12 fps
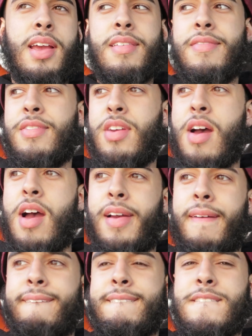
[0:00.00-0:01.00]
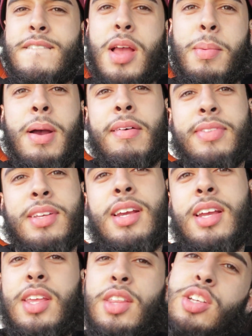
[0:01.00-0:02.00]
If not, I'm gonna have to
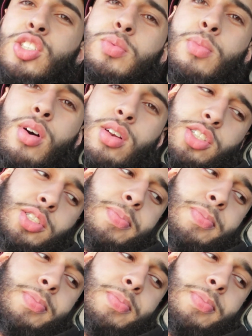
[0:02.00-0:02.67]
get either a smaller